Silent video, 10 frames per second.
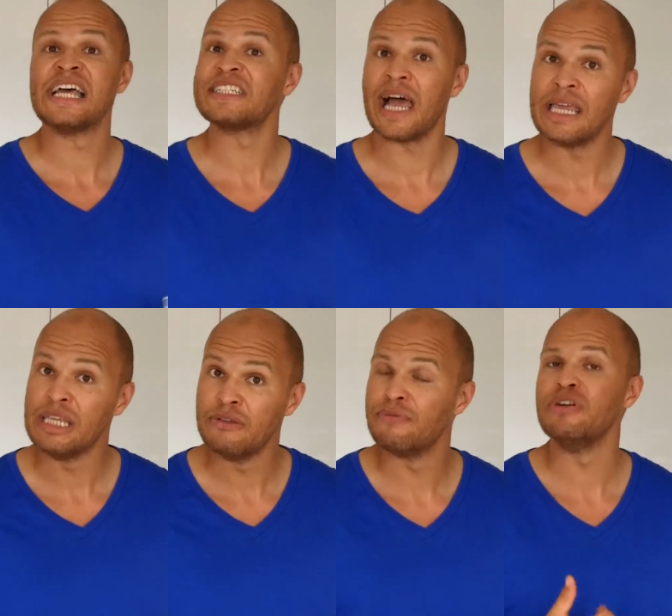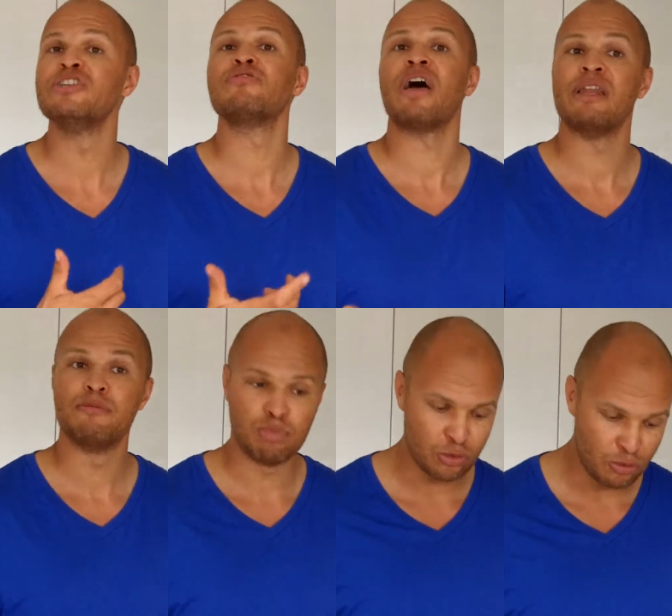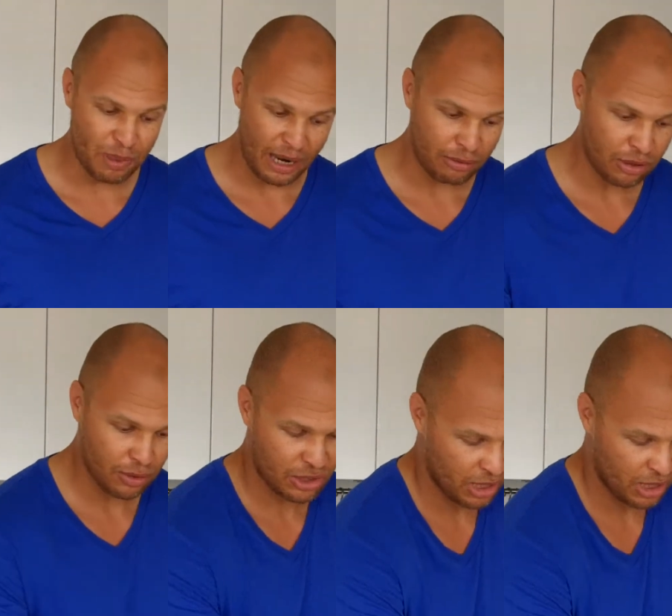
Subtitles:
acai freeze-dried blueberry or